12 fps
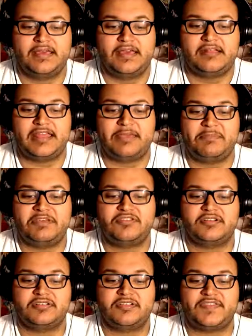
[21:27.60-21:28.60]
Damian
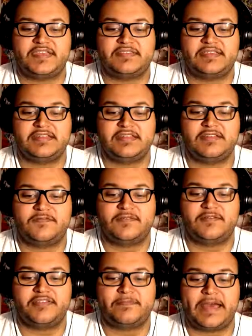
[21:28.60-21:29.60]
took the things he needed for
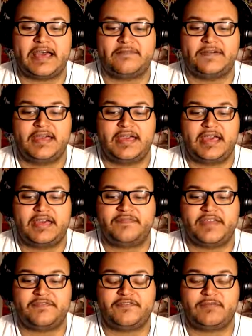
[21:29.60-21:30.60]
his bath and
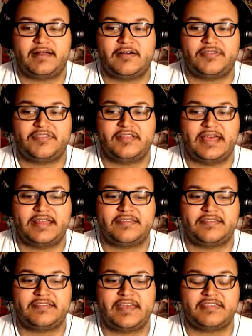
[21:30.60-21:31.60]
left while I was still
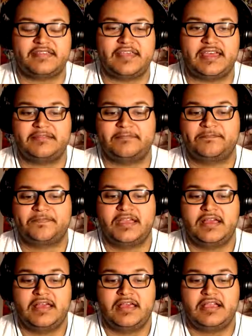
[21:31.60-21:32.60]
hesitating.
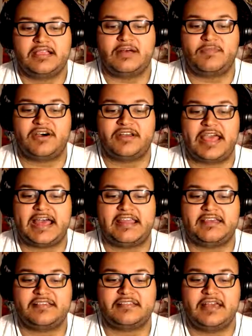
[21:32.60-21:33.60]
Come on,
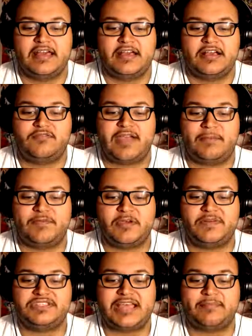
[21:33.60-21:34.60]
Alex. Grab your
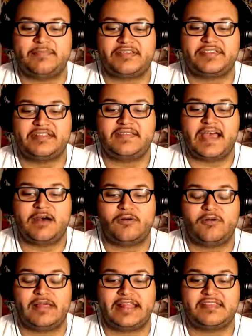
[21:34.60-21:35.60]
pajamas and
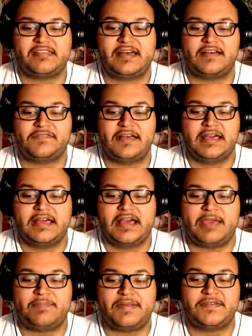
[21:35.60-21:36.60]
towel and stuff.
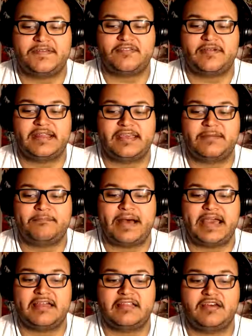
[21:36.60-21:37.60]
I bet there's already a
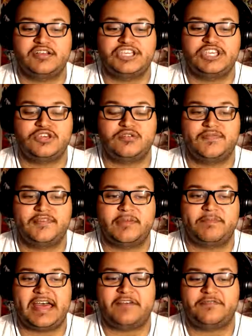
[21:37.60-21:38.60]
mile-long queue for the
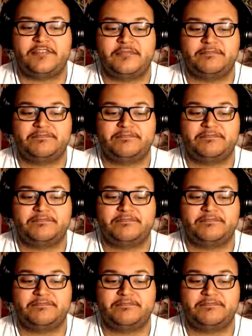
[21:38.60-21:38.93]
bathroom.